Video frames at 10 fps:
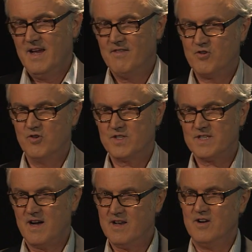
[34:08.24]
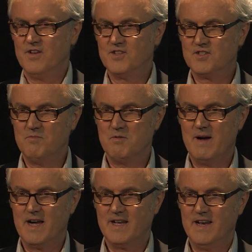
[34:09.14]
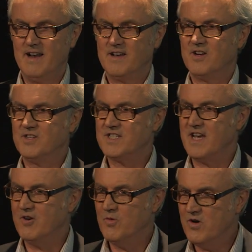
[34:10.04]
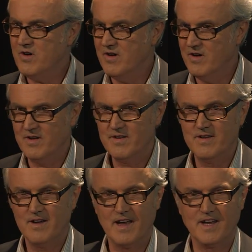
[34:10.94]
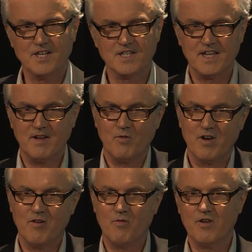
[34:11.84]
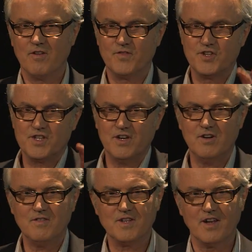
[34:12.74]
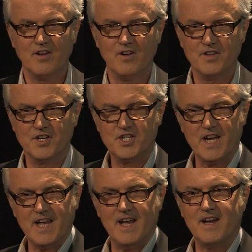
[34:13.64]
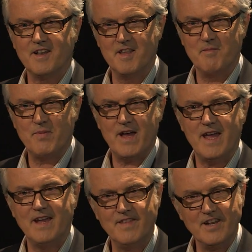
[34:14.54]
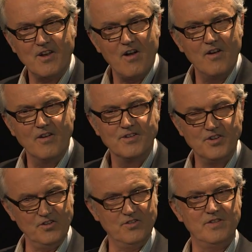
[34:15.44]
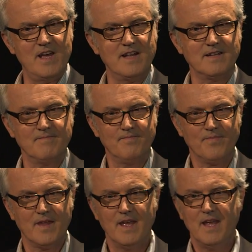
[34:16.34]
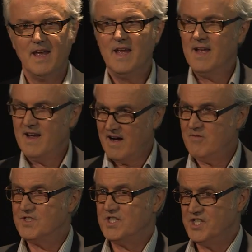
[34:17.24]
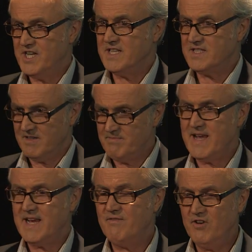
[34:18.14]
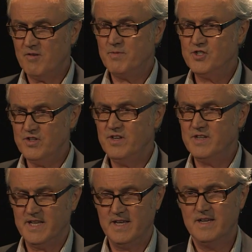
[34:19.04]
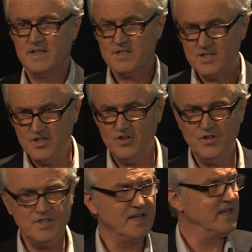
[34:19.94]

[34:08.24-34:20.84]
Of course, I go to the supermarket and I don't say a word. I can just get what I want off the shelves and I go to the checkout and then pay and then go. Do you do that? I would suggest make every opportunity to use